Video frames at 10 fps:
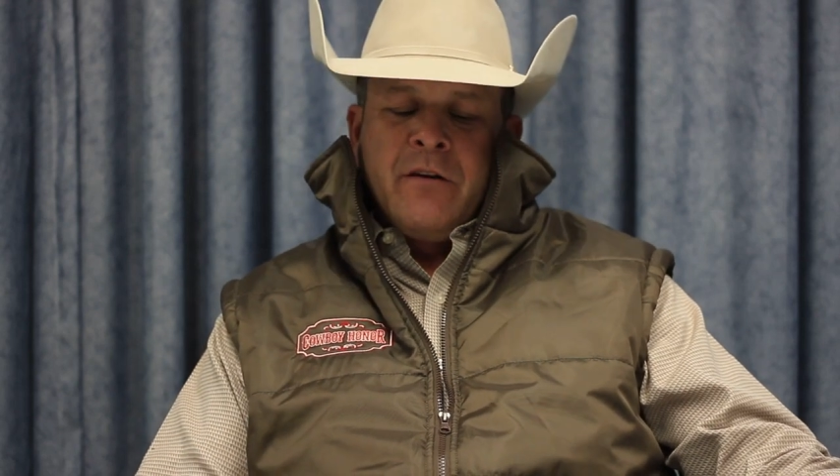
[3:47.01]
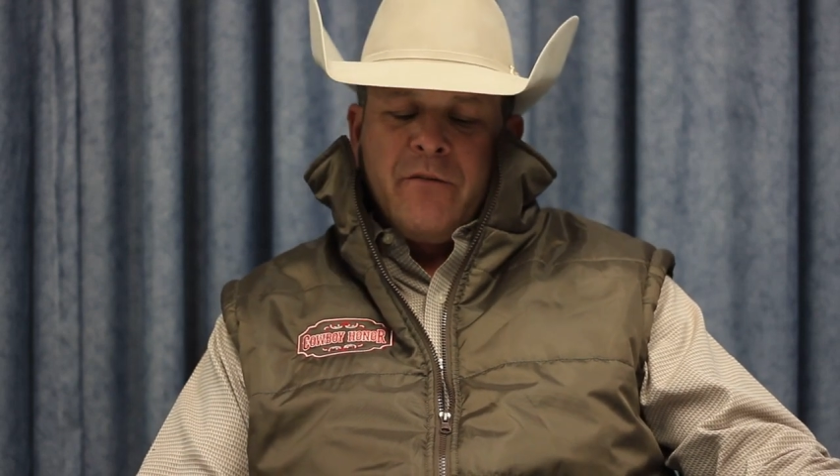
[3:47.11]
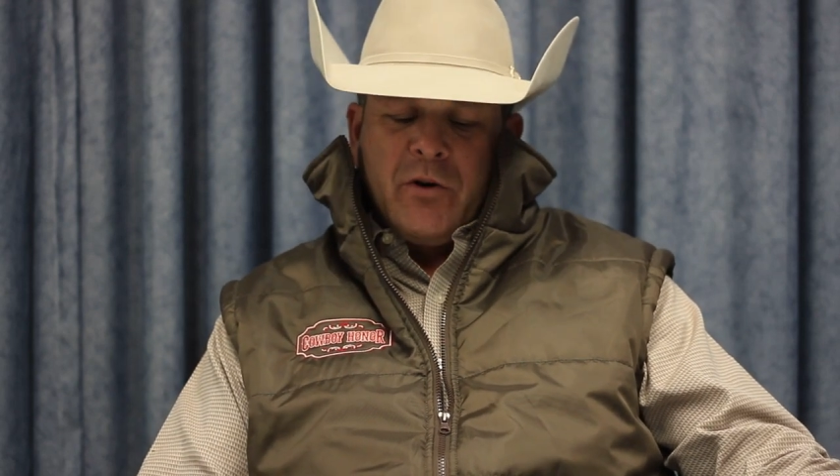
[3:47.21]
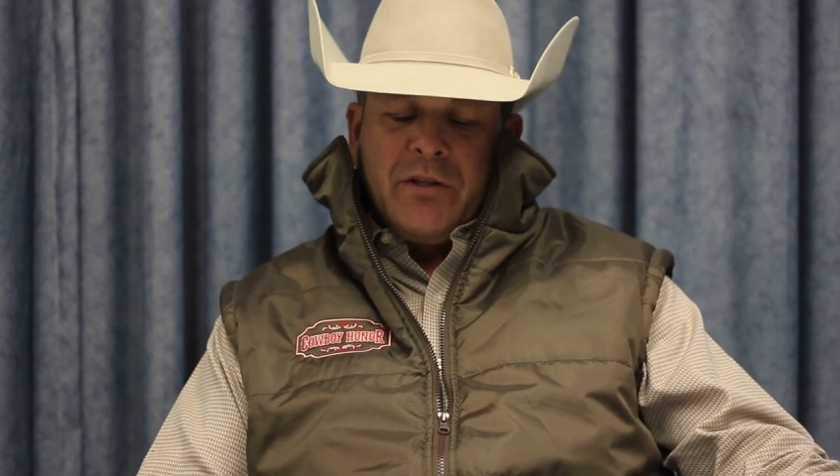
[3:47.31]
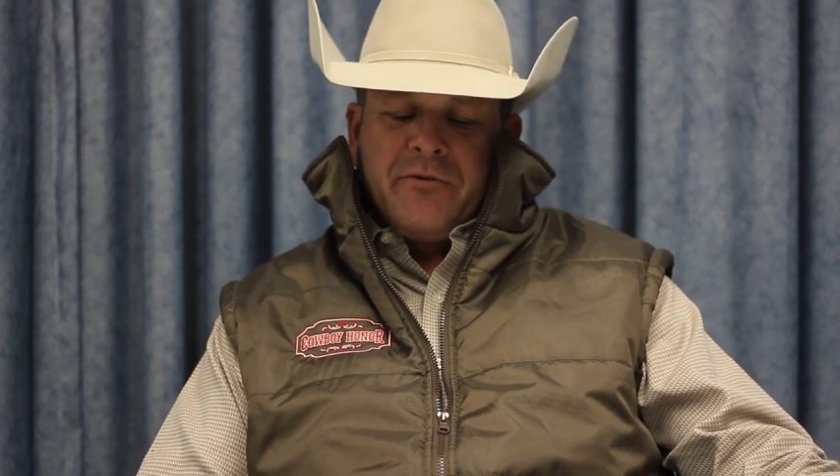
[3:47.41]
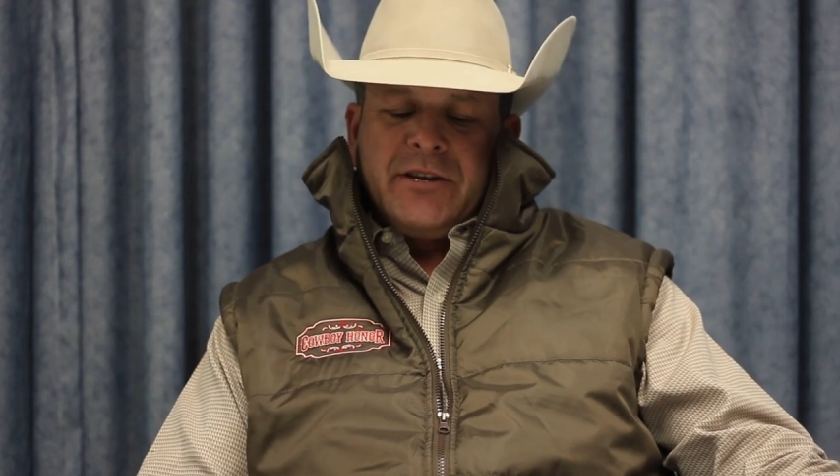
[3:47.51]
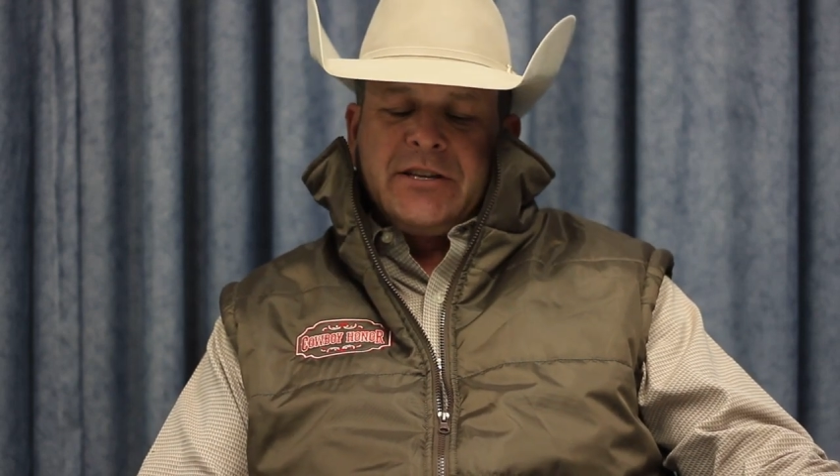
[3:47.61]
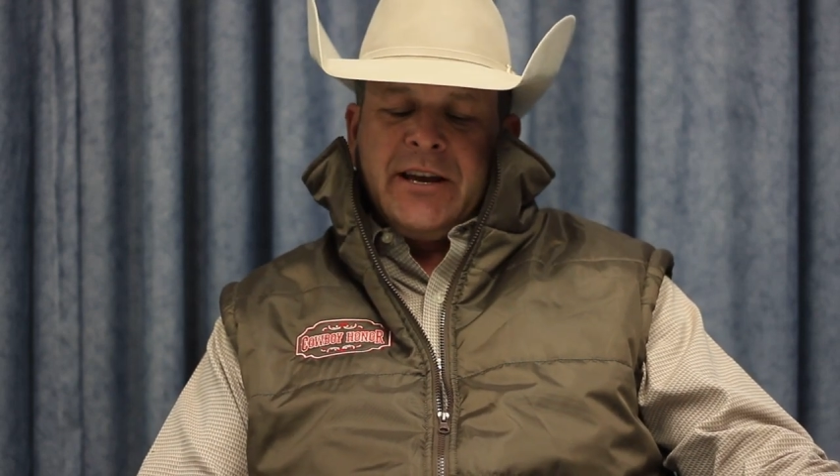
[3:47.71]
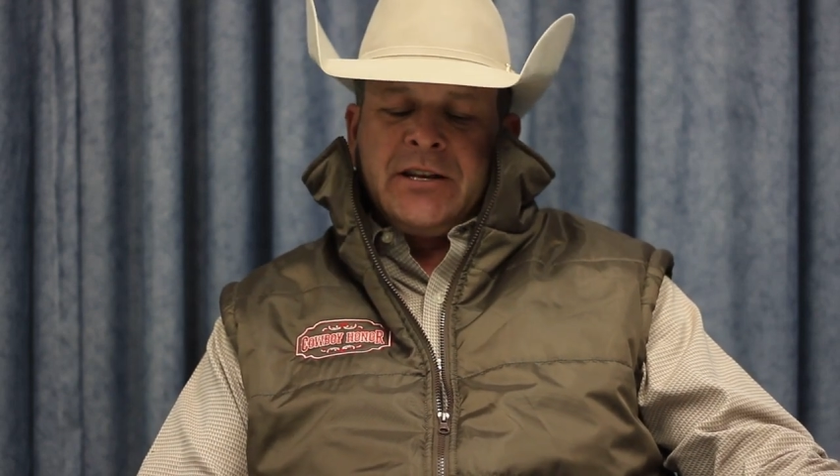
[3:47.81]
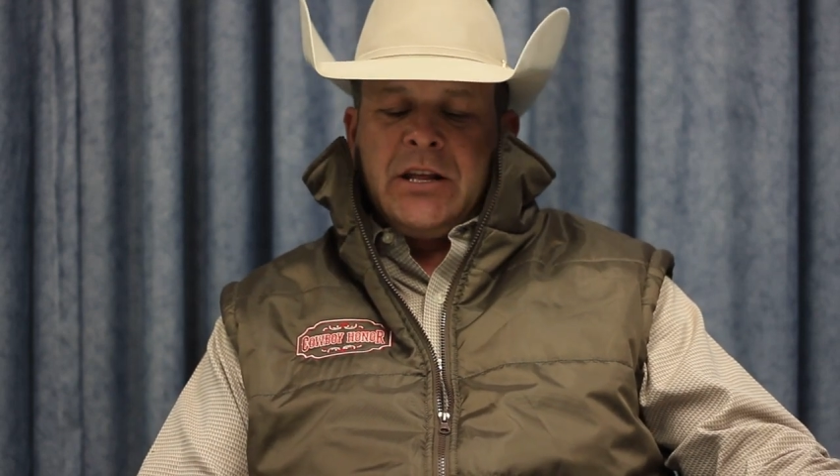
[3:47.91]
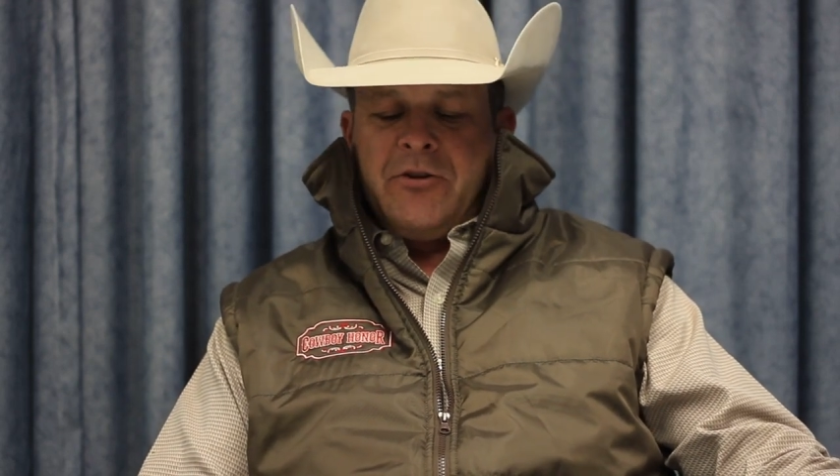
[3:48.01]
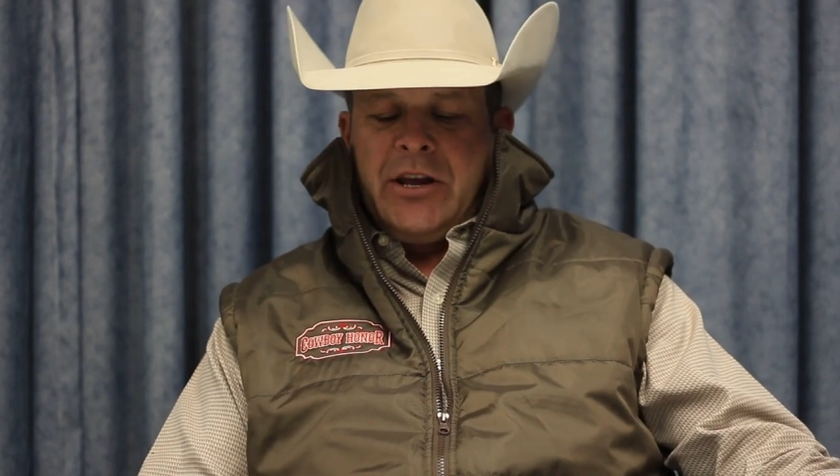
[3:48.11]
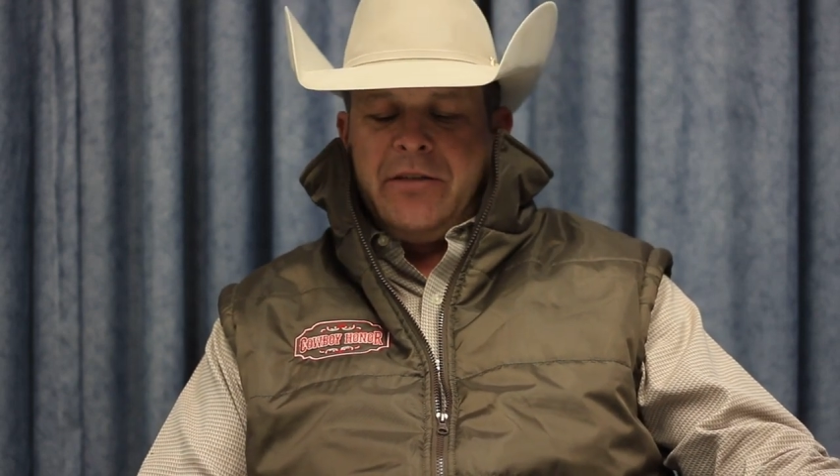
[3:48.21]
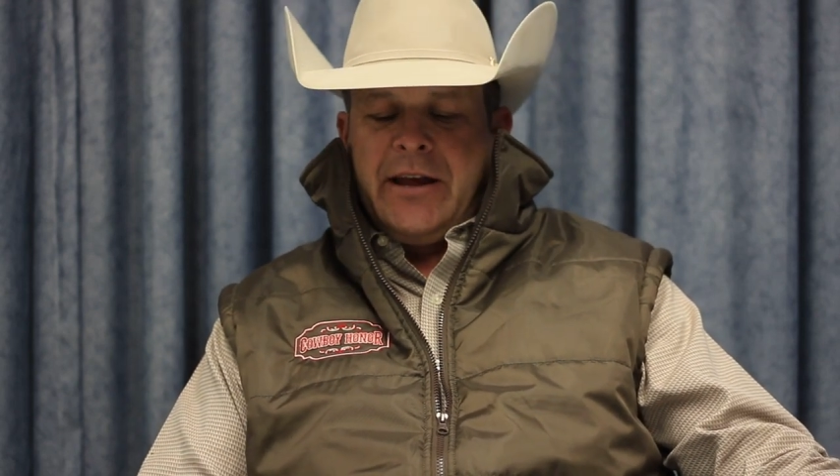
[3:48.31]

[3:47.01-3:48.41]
43-63.